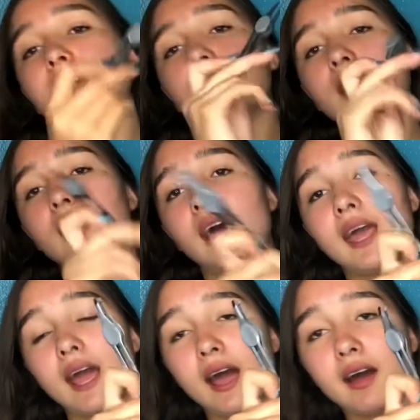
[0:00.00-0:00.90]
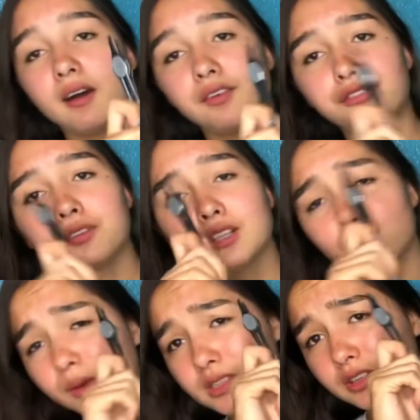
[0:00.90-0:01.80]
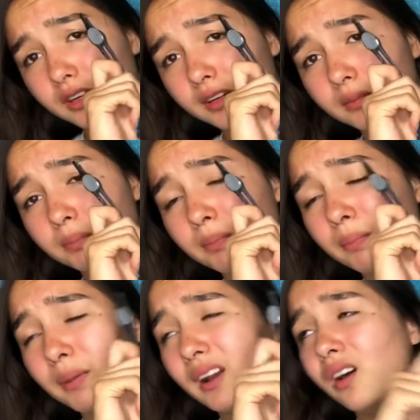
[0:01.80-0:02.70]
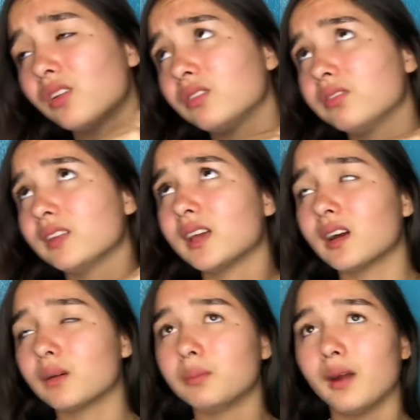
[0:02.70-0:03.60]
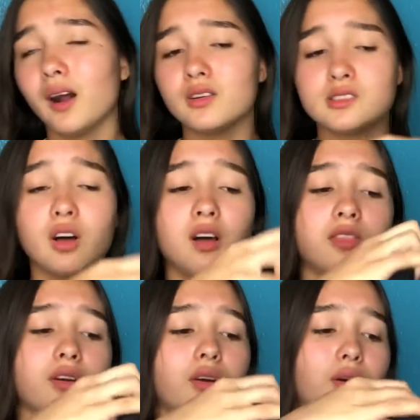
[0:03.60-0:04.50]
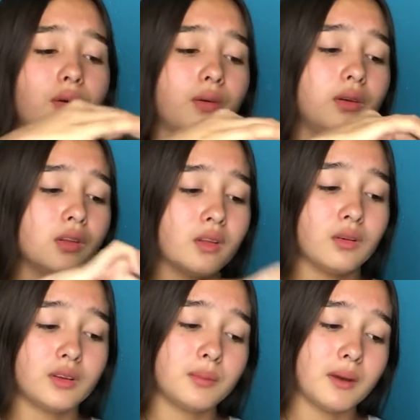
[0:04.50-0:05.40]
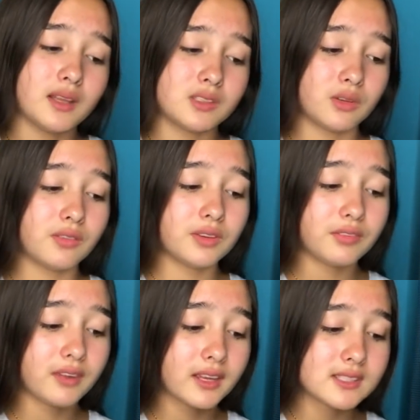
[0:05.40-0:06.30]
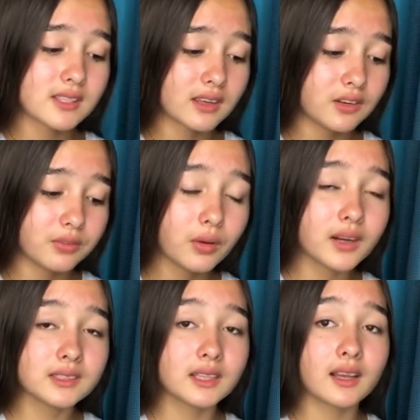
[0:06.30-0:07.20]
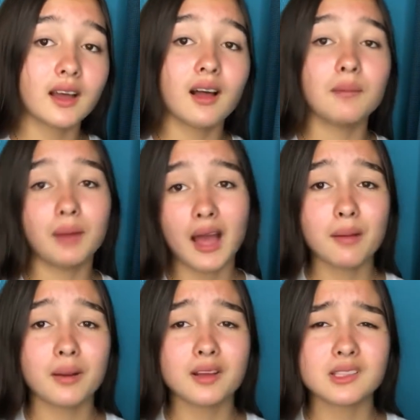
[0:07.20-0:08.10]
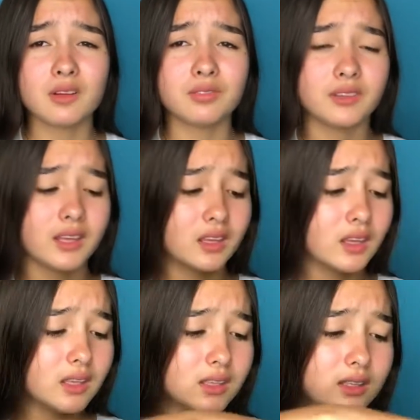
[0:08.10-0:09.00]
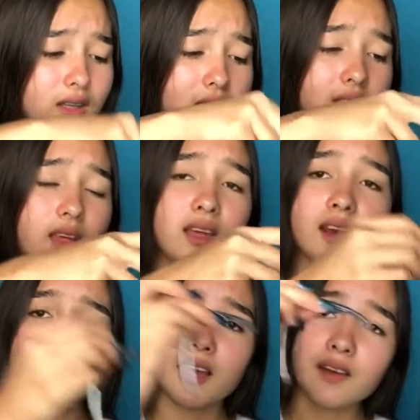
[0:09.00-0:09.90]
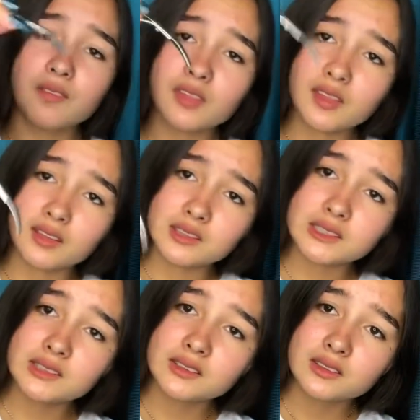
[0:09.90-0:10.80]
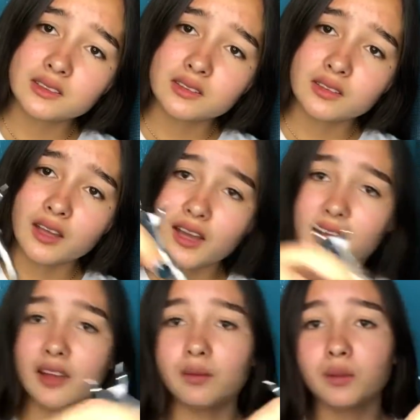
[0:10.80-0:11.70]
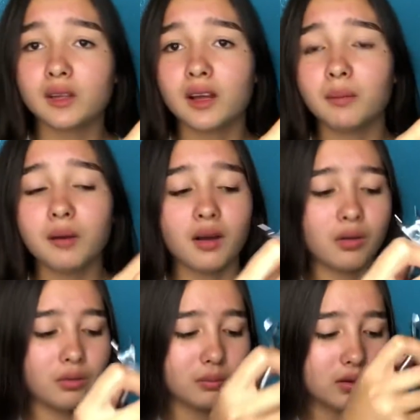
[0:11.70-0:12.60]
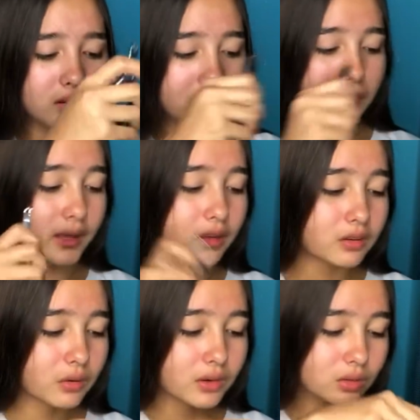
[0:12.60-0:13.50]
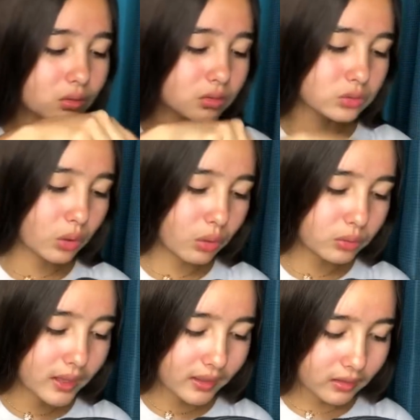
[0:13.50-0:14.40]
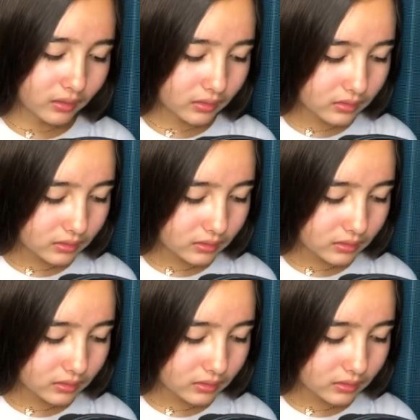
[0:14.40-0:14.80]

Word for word: then I have a tweezer para on fleek on brows on the go. O, So even if I get stuck in the forest, I got eyebrows on fleek. And then I have these. Okay, what about my ingrown toenail.